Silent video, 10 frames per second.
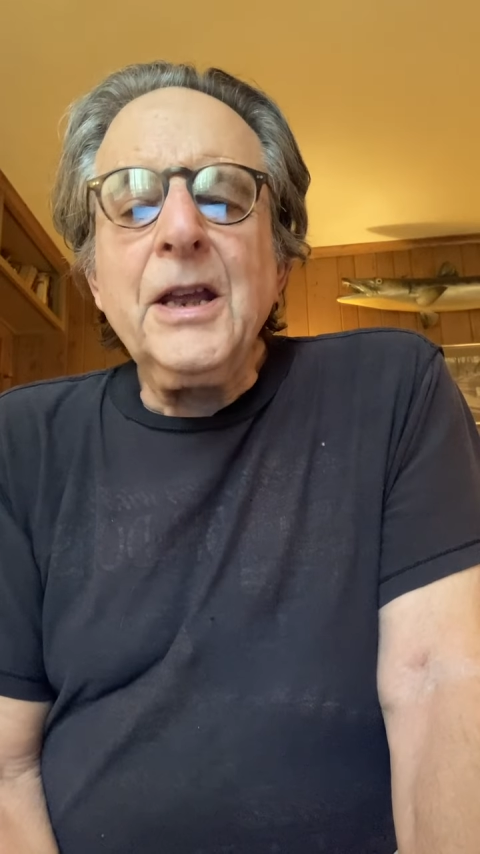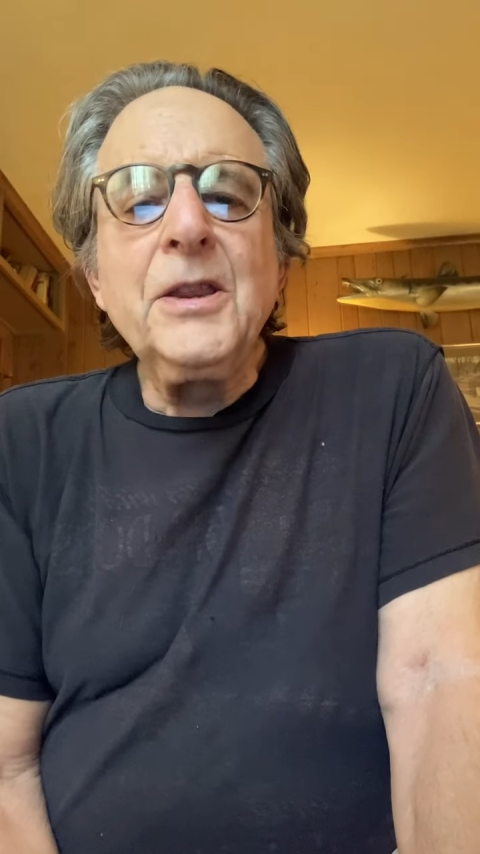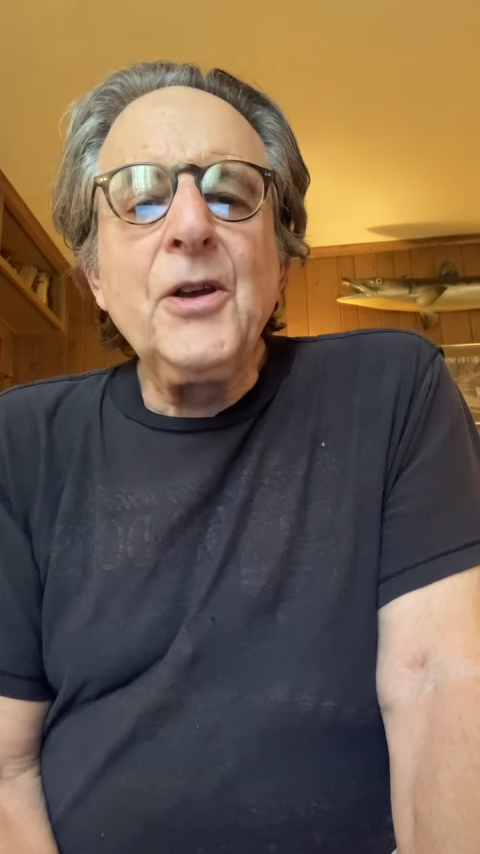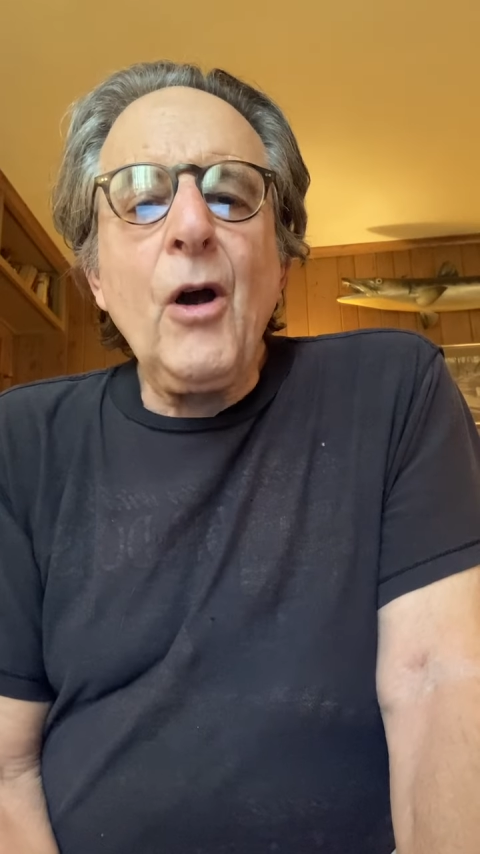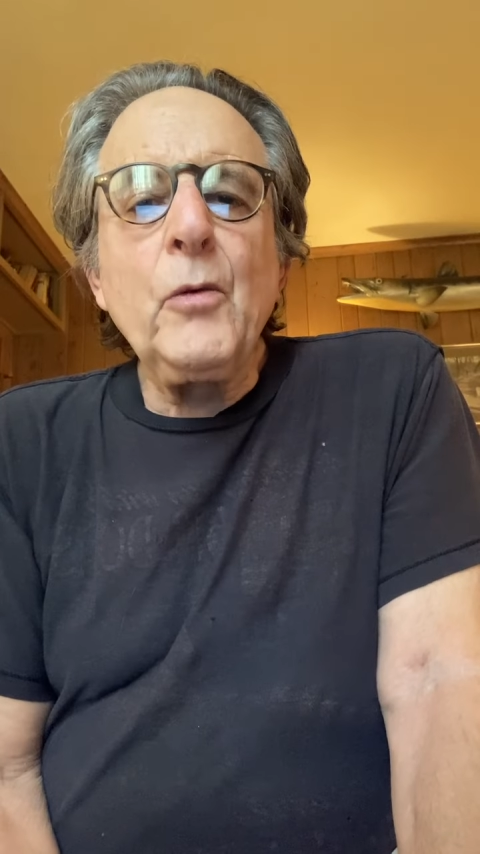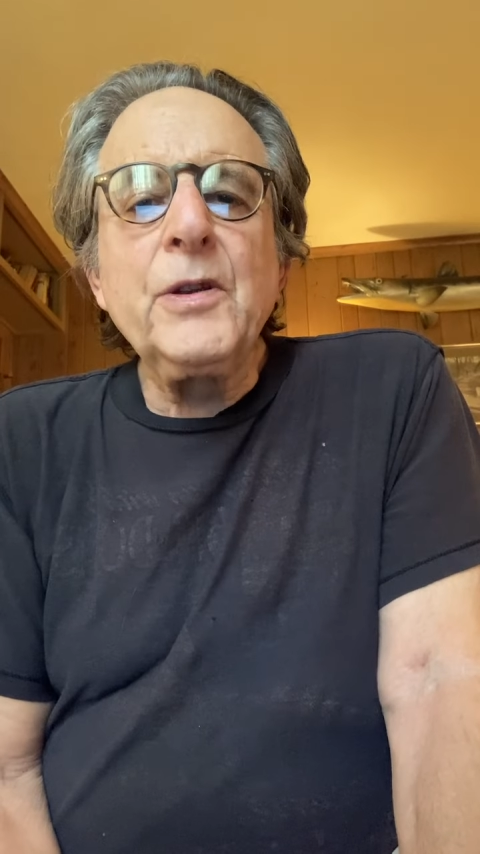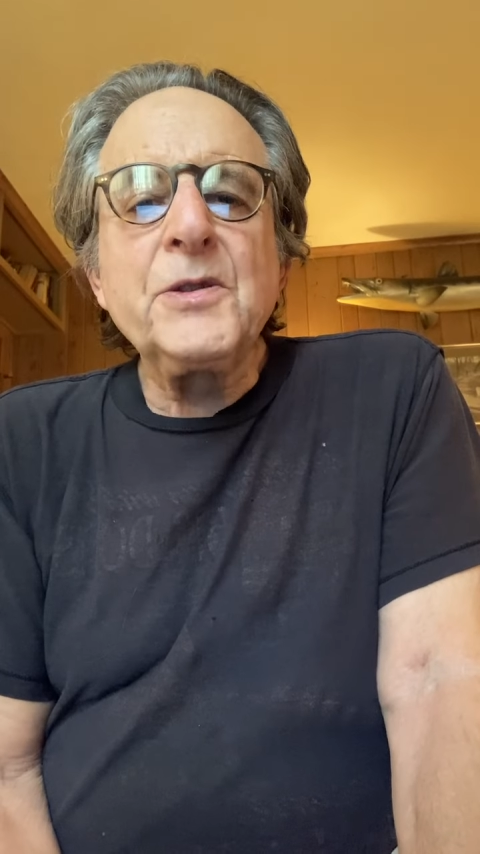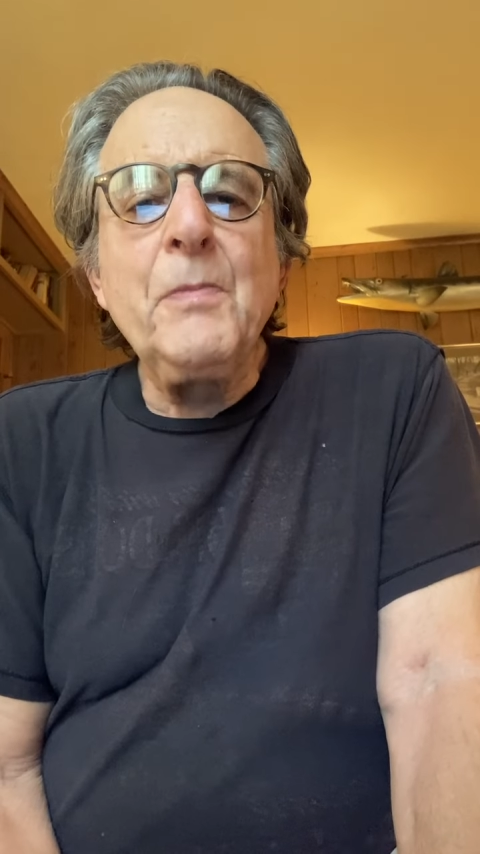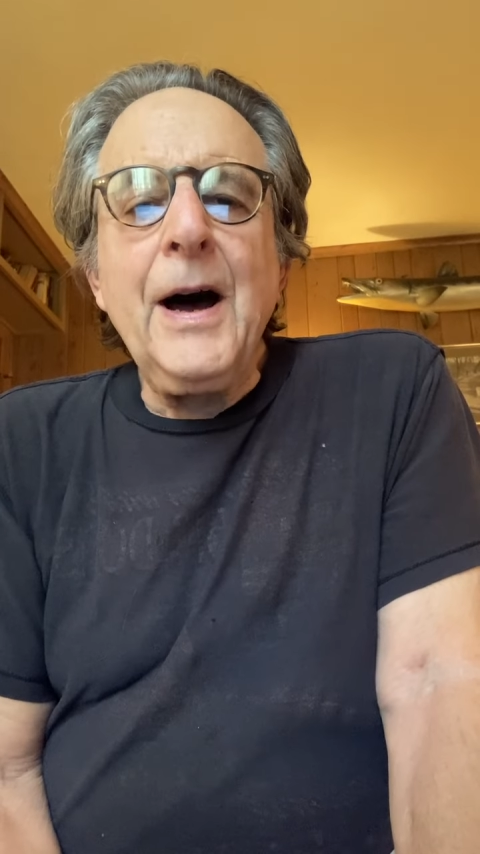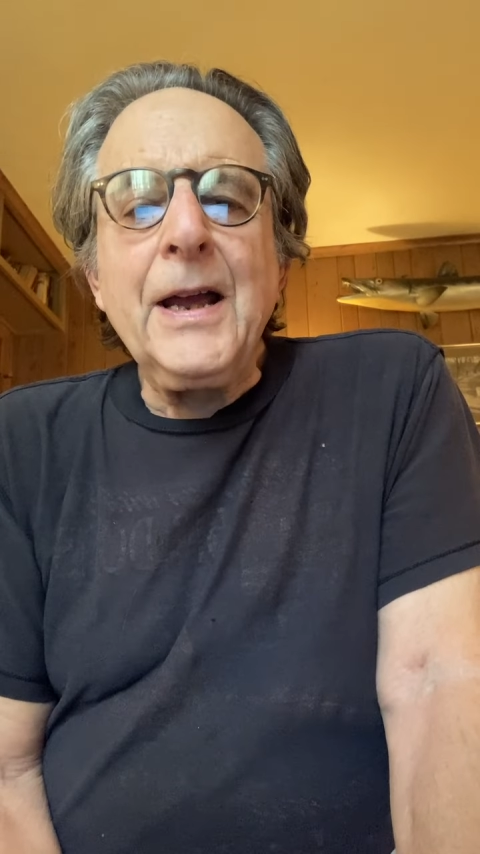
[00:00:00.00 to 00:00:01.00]
In
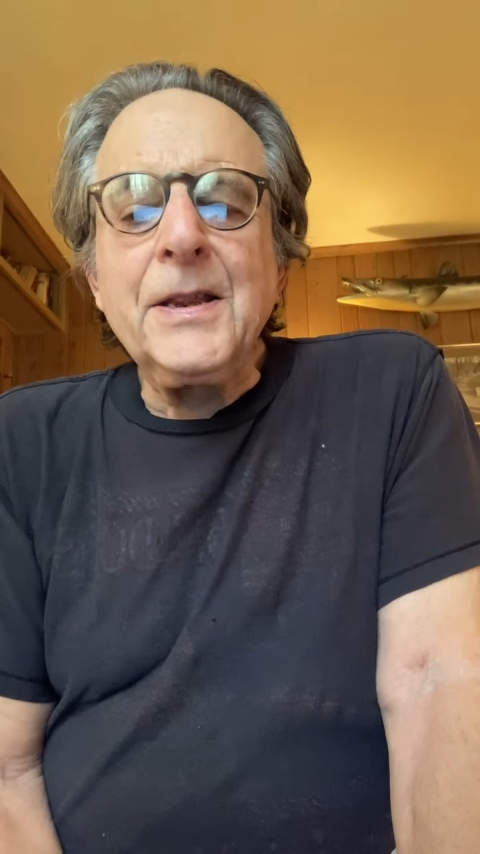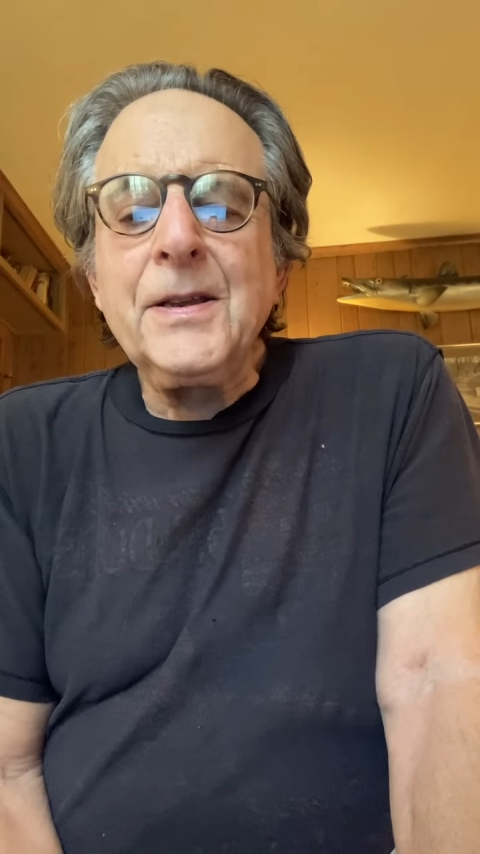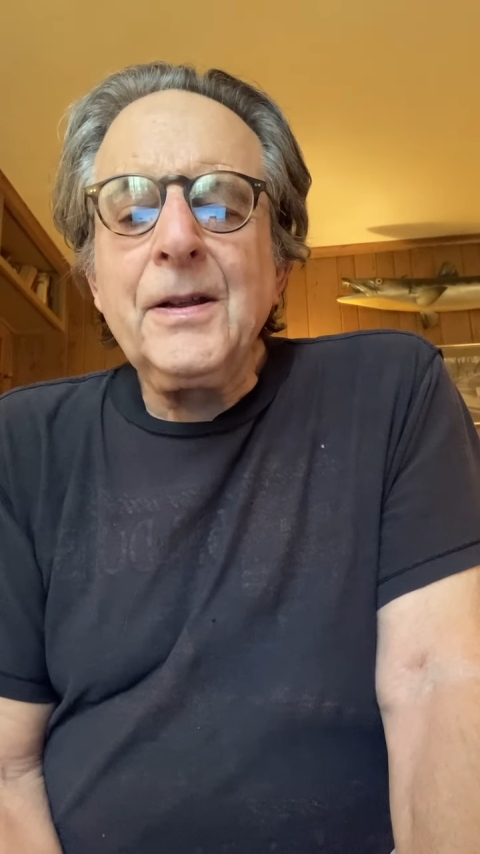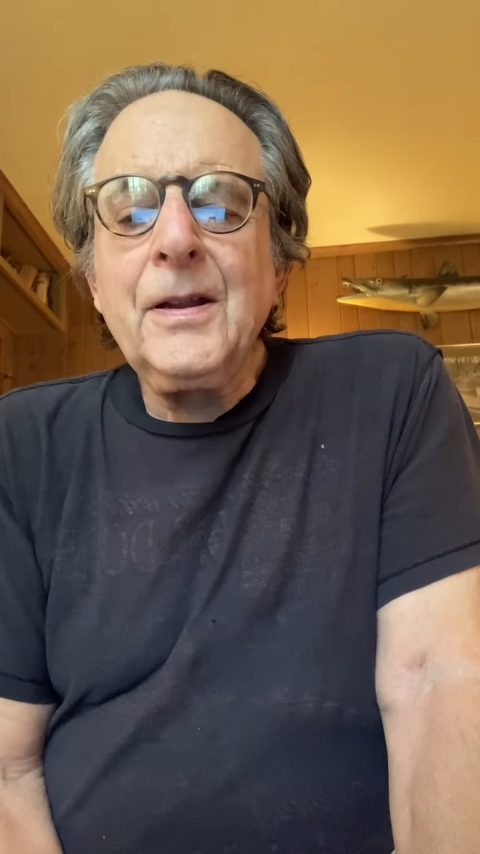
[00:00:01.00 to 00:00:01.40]
Darwin's Mind,